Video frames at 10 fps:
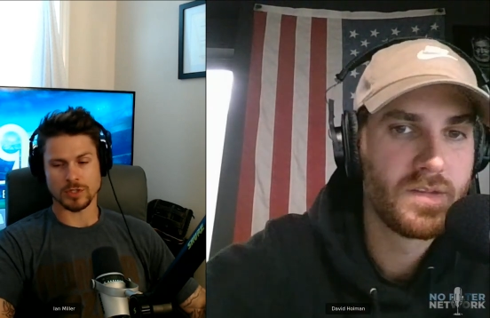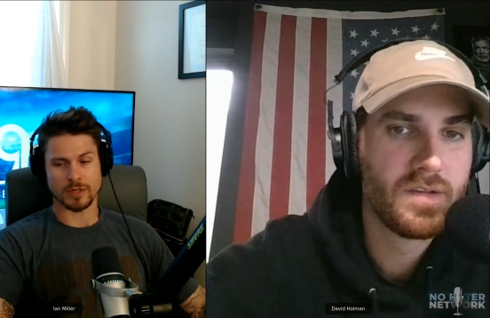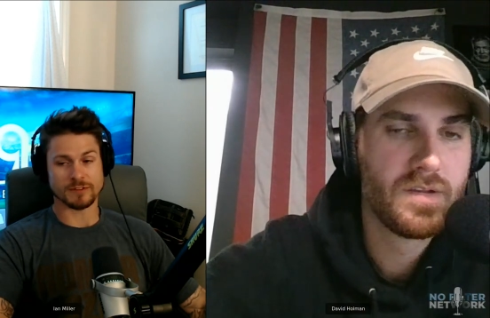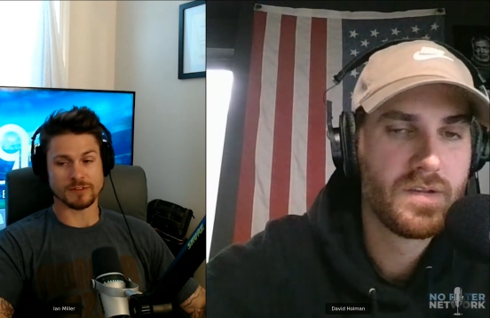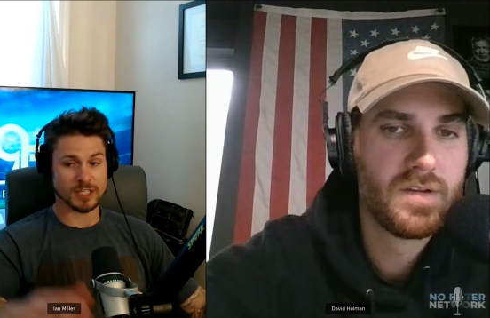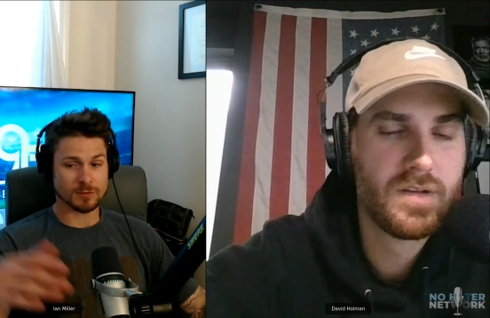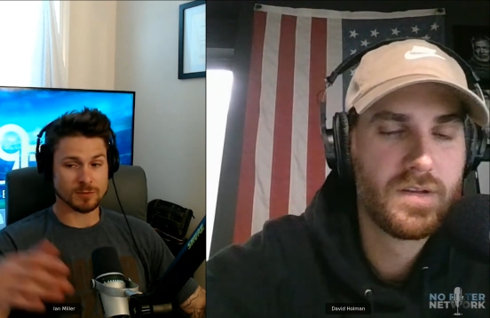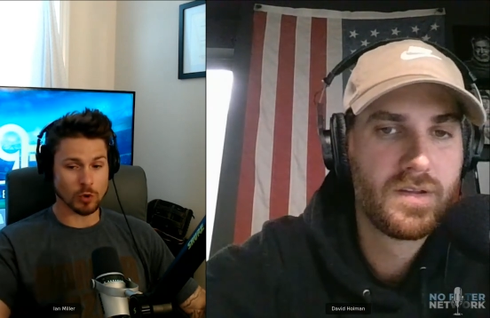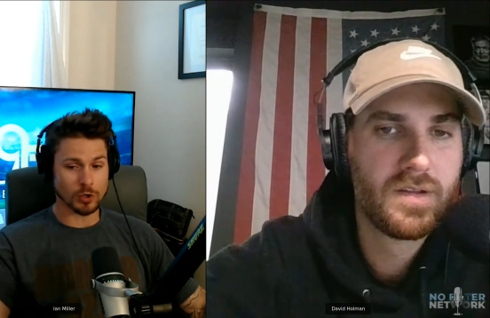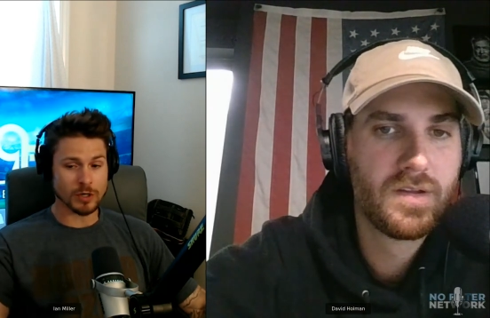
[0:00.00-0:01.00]
Speaker 1: have six
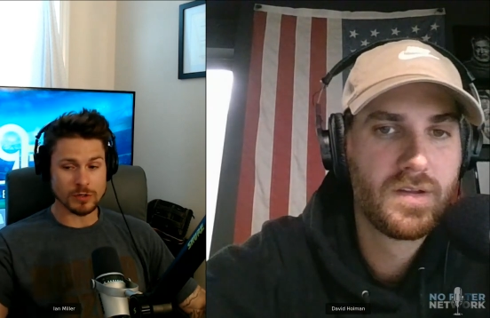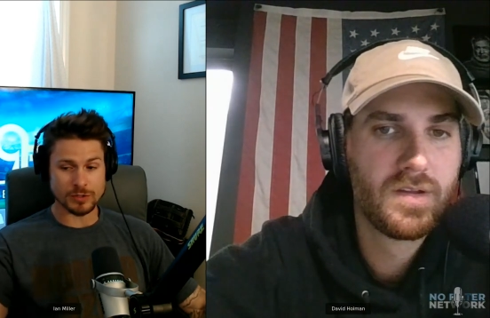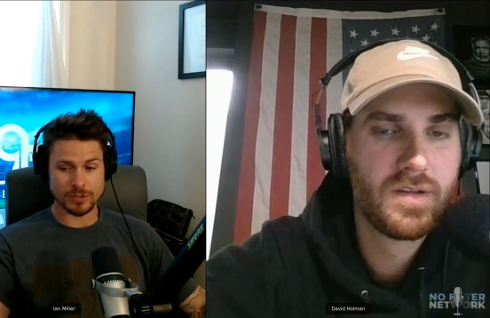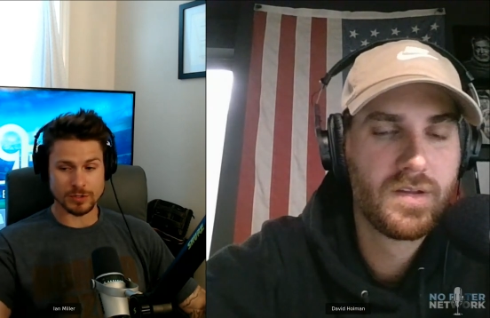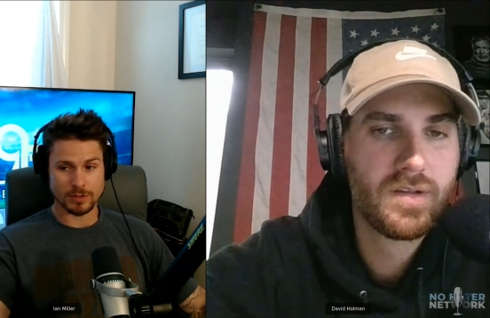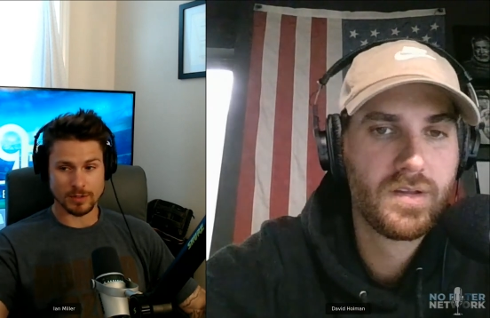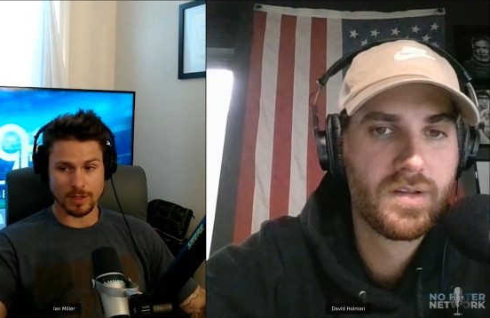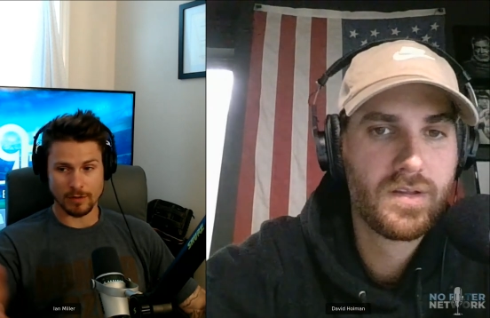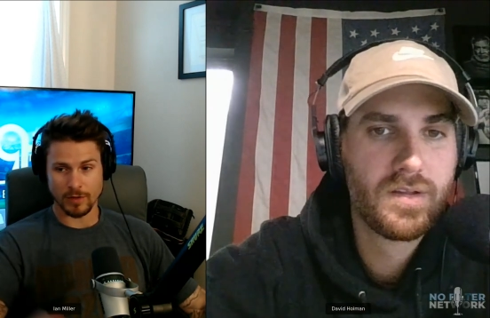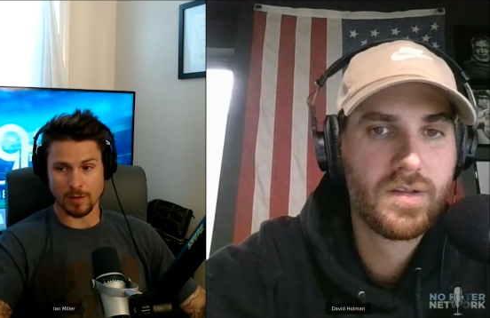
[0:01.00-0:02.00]
more years
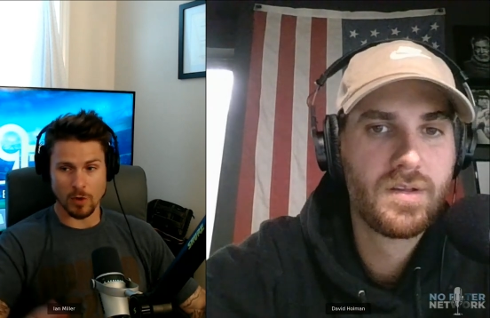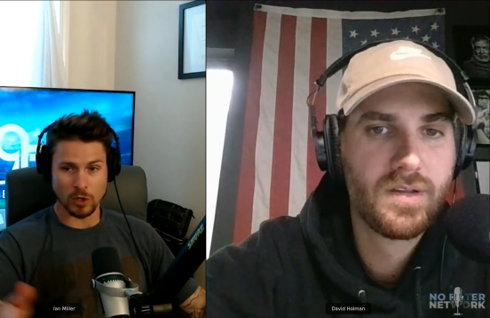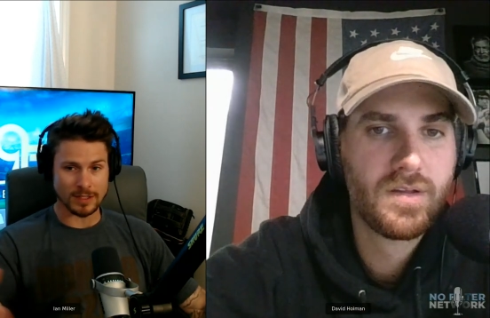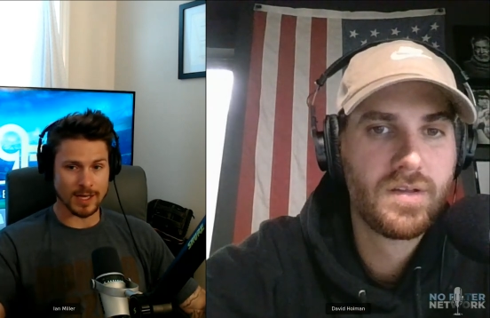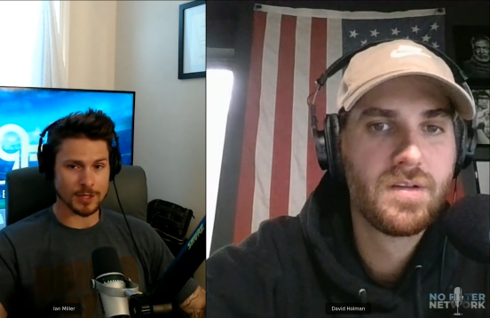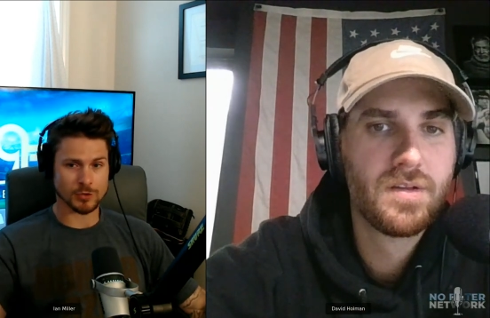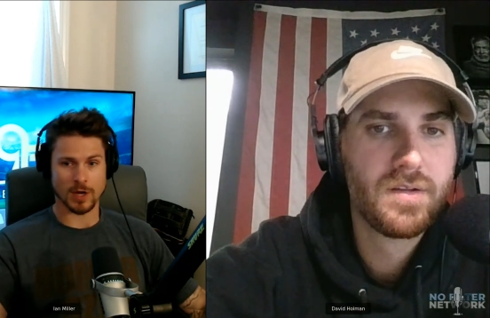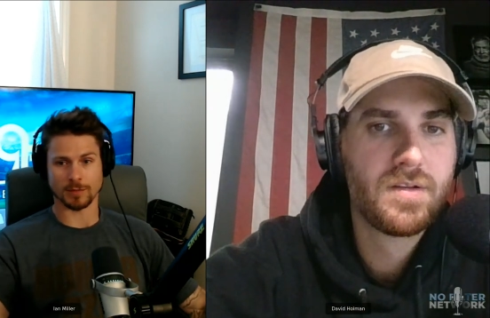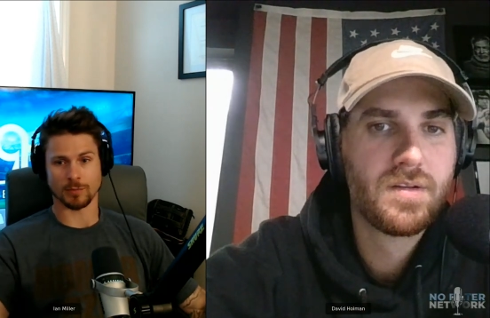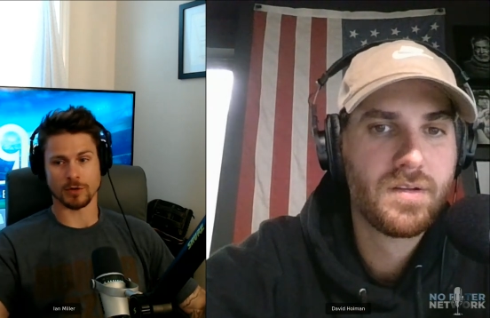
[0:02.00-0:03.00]
of him on
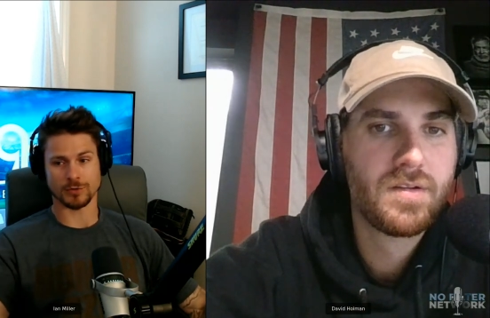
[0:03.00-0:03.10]
contract, bro.